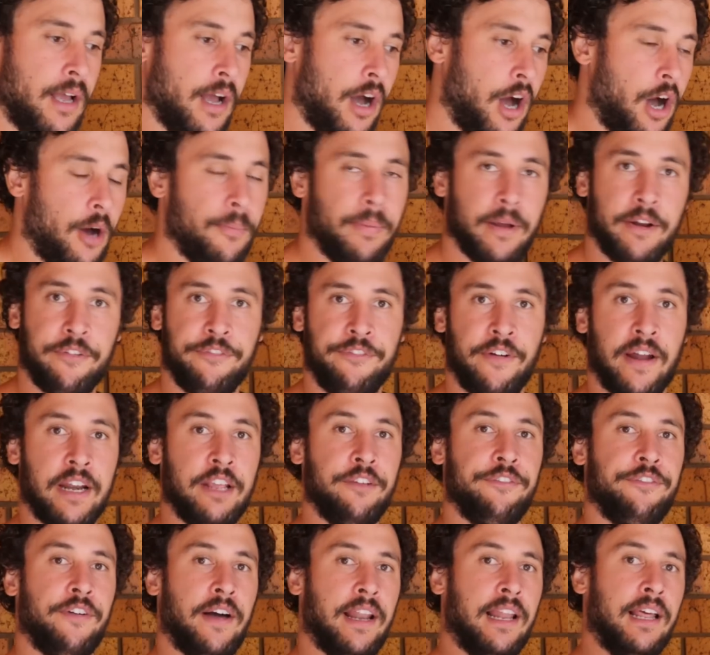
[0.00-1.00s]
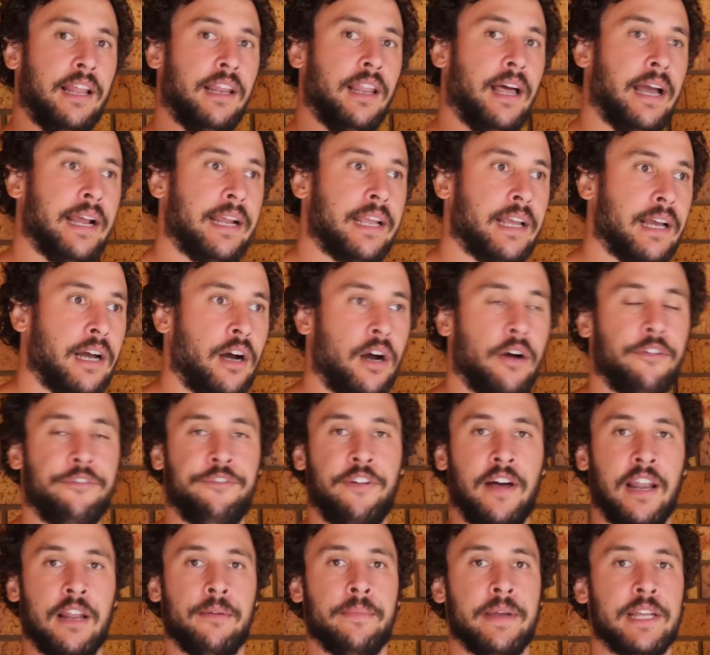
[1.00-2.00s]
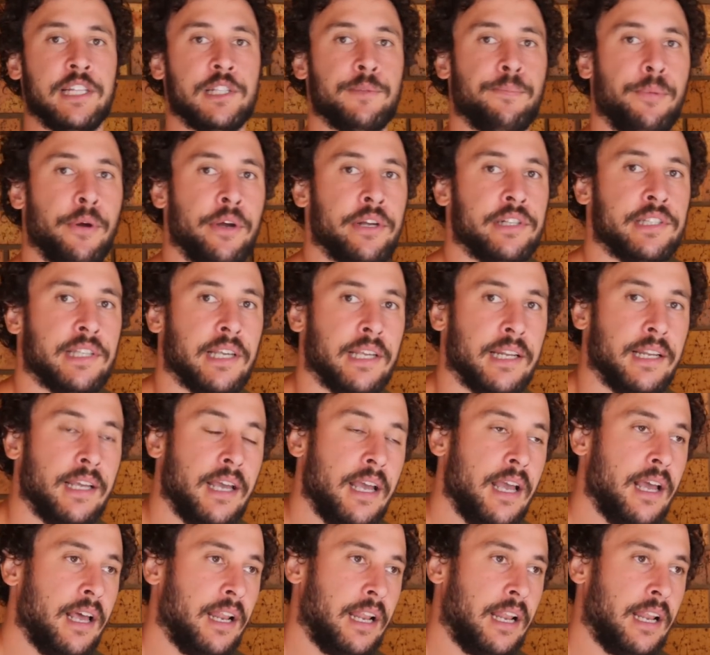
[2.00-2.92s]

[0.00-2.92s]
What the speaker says: Oh, but a funny fella, like, oh, fella means person.